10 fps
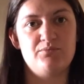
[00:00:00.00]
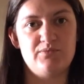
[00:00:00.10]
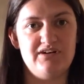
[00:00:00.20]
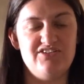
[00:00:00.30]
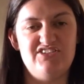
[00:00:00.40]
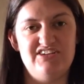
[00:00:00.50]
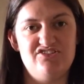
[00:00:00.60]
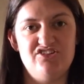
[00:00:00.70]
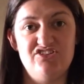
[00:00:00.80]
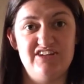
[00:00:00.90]
whereas
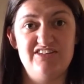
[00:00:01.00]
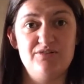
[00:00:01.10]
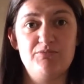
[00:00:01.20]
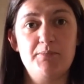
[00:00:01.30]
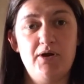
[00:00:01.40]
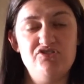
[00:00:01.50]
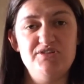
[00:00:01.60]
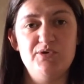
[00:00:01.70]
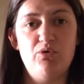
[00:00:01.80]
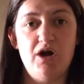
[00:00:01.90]
the
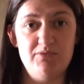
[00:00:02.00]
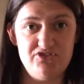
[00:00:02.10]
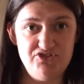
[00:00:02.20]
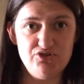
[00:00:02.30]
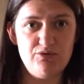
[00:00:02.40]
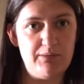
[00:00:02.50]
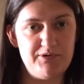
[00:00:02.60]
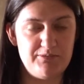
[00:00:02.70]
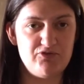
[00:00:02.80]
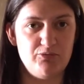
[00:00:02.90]
protein requirements do go up
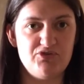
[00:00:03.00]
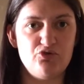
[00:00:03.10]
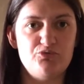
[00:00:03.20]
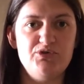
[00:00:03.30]
in a performance horse,